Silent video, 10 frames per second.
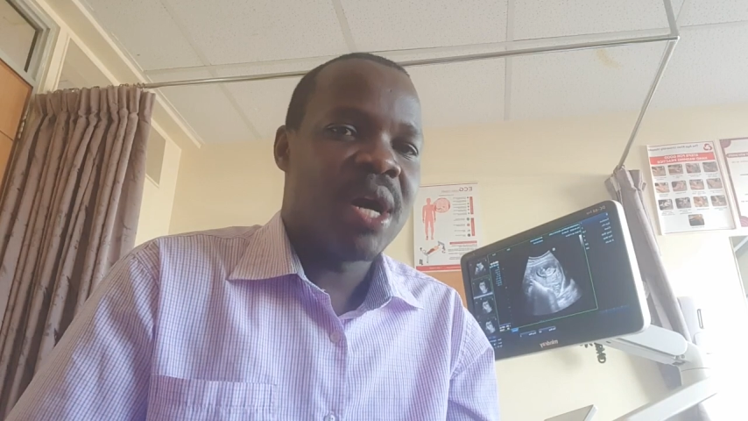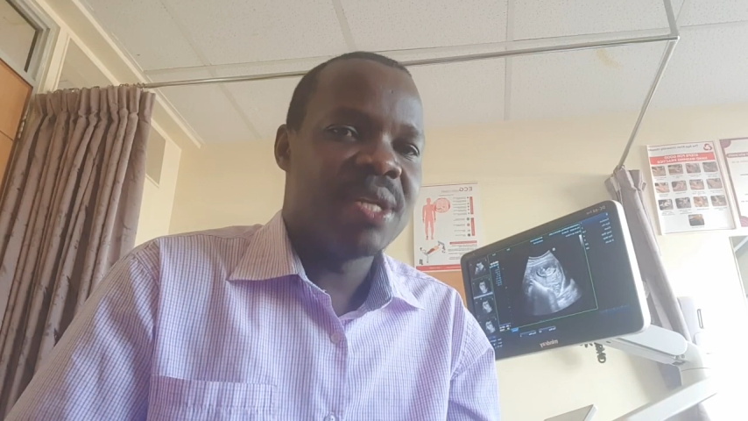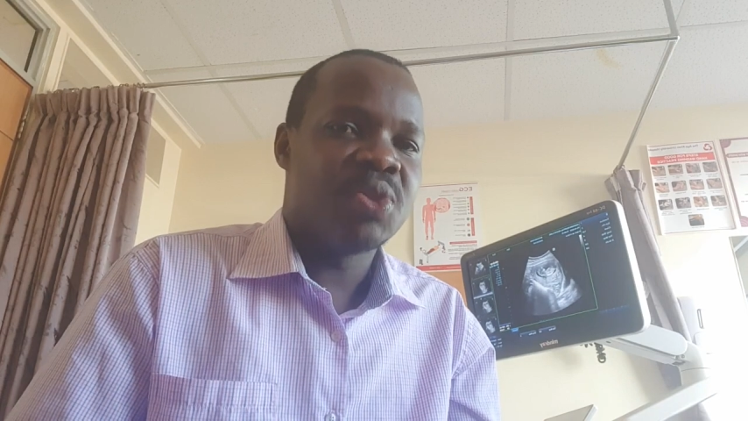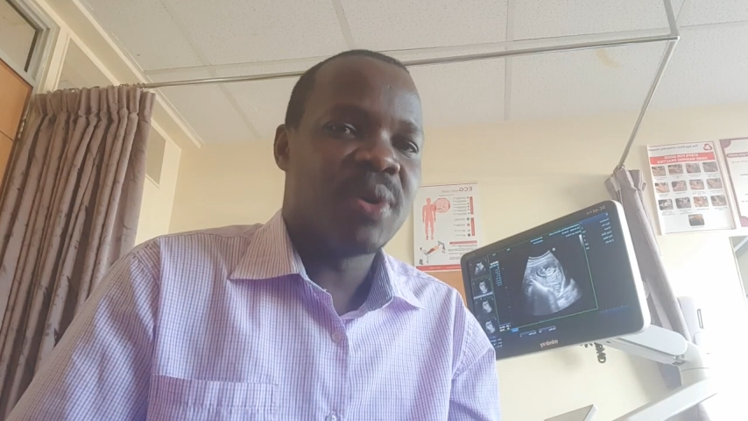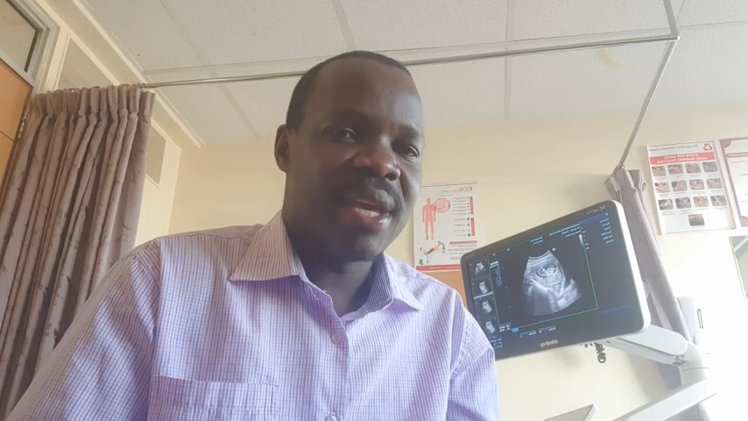
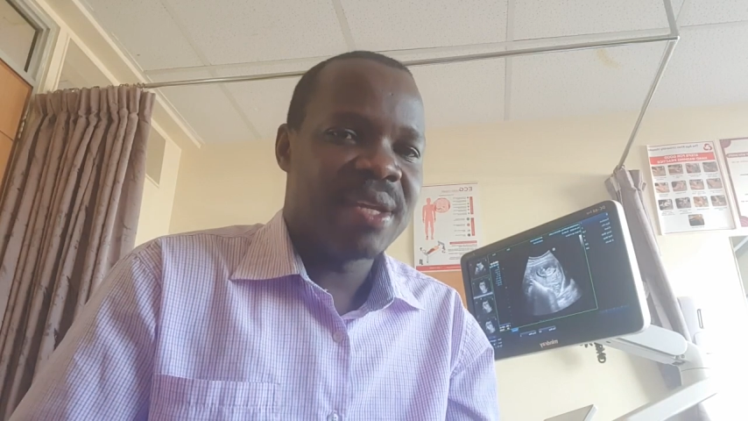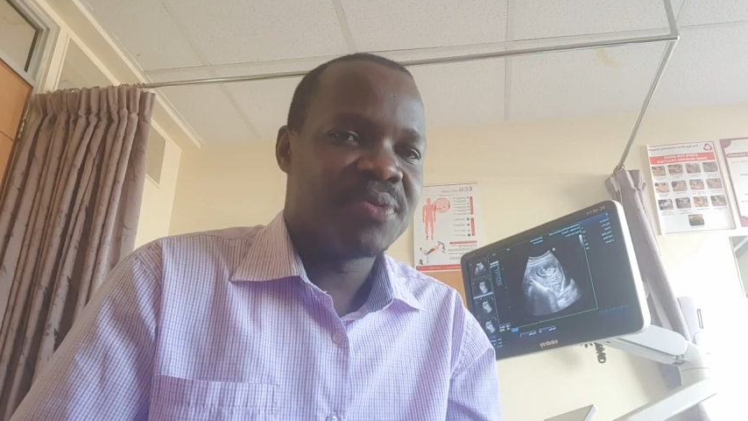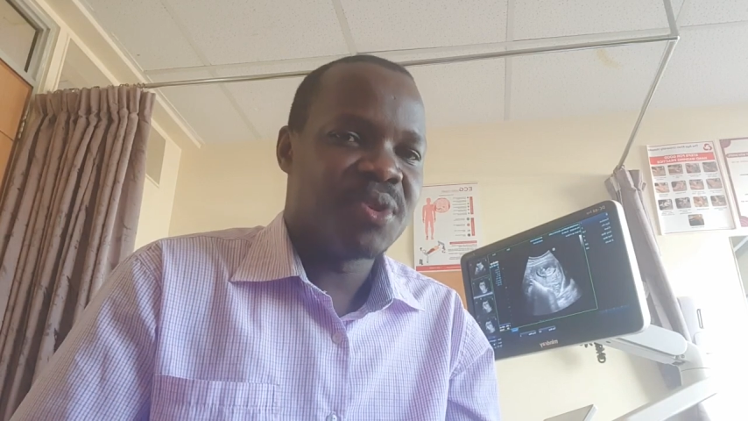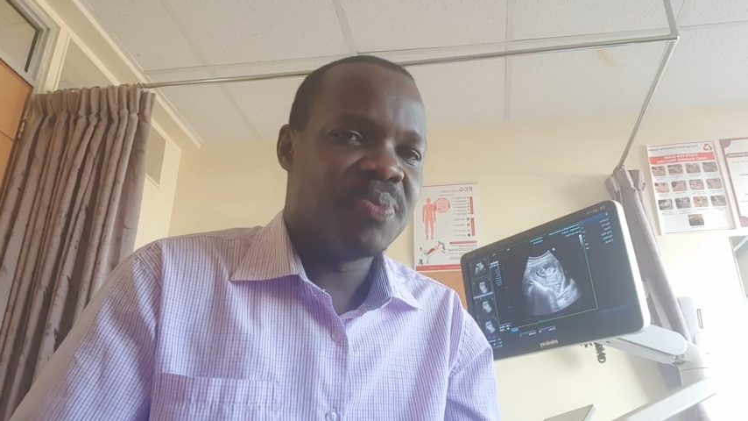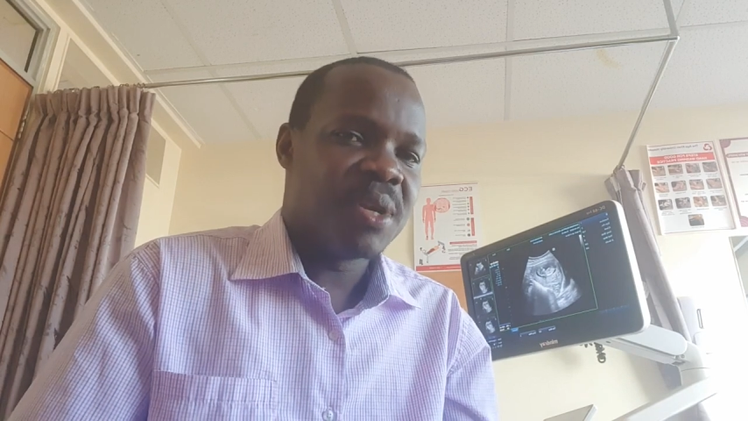and to
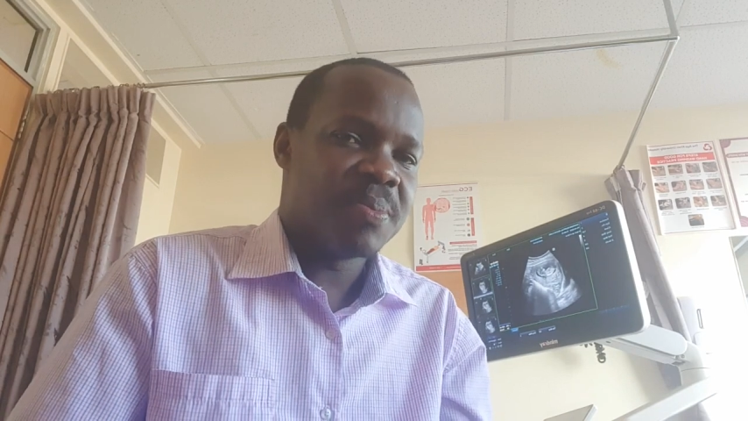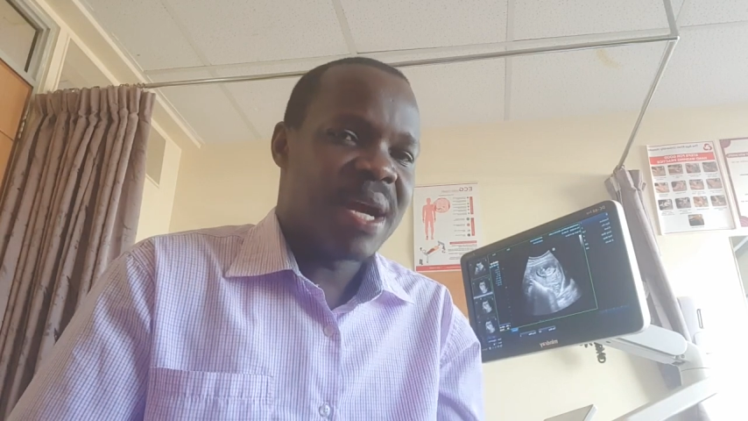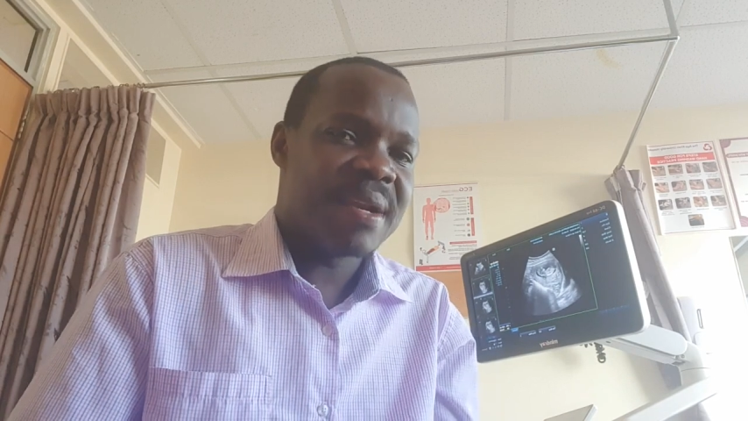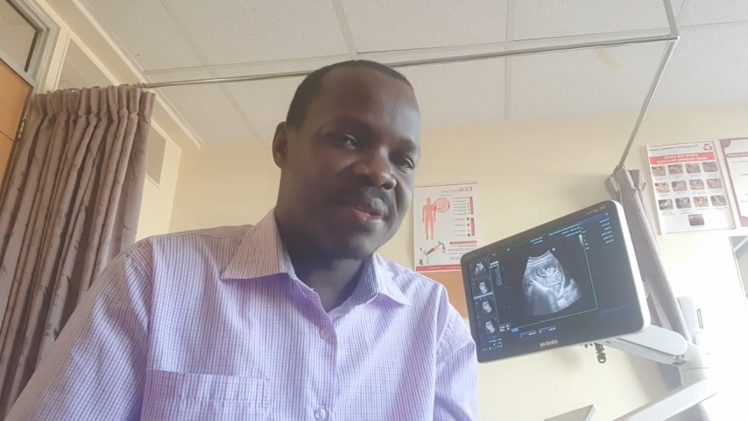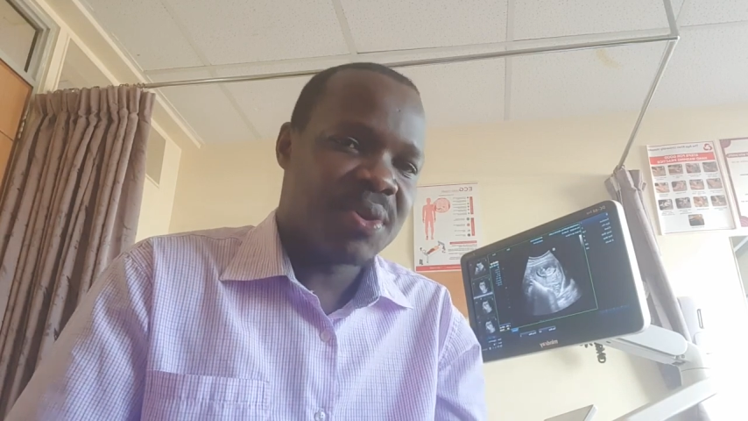get from the
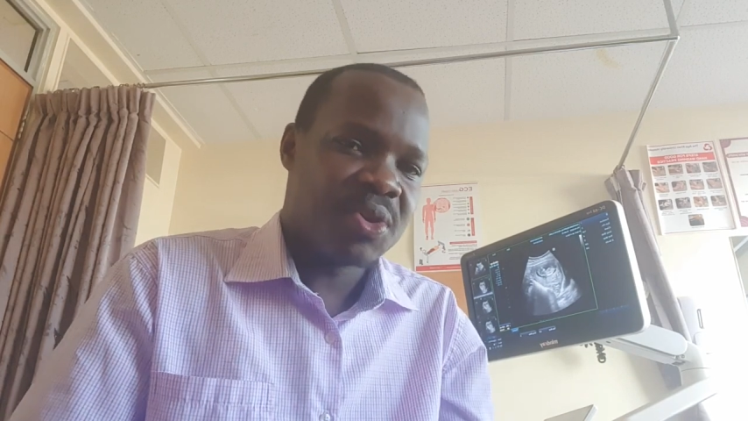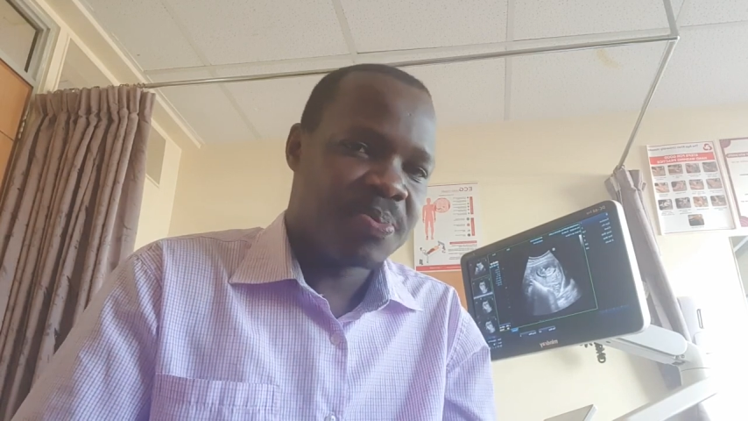ultrasound